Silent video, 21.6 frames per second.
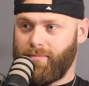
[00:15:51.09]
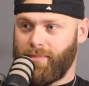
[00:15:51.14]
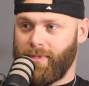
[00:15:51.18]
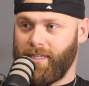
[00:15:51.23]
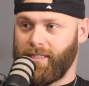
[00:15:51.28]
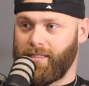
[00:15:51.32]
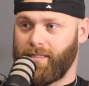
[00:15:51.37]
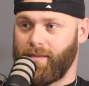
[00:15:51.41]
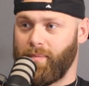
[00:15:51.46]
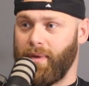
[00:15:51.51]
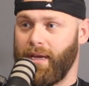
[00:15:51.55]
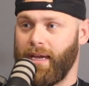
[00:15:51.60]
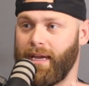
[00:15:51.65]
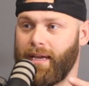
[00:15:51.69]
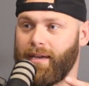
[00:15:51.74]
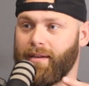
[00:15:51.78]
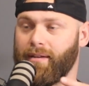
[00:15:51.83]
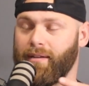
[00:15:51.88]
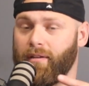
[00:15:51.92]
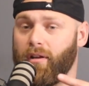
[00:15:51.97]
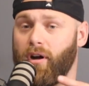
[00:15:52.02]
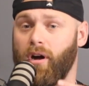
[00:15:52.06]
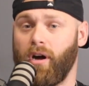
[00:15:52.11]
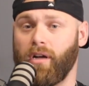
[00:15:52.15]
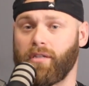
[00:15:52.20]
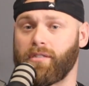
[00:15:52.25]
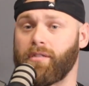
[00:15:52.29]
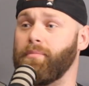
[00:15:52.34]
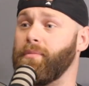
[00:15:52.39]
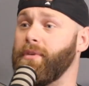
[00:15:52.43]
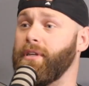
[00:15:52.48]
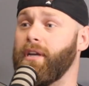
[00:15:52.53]
is to make an
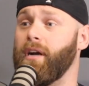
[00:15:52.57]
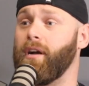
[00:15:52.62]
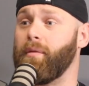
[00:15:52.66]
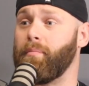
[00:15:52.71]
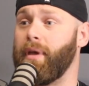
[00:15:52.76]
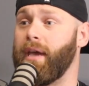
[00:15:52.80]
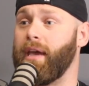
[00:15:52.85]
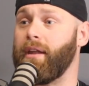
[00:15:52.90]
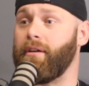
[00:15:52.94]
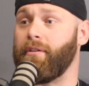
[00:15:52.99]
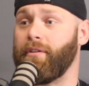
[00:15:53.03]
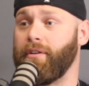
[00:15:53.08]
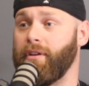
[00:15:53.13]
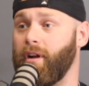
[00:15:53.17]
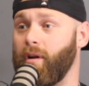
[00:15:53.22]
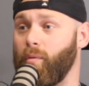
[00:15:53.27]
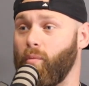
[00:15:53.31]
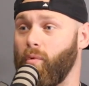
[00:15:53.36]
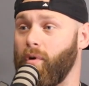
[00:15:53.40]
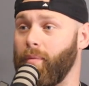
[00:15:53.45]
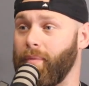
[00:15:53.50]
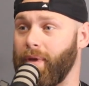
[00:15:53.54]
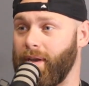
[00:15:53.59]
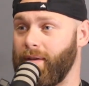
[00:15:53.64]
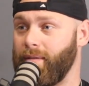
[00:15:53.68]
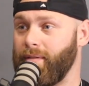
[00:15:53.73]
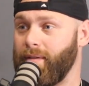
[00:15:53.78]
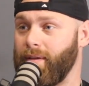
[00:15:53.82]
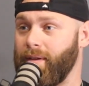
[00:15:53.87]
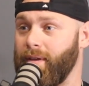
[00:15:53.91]
awesome young man or young woman.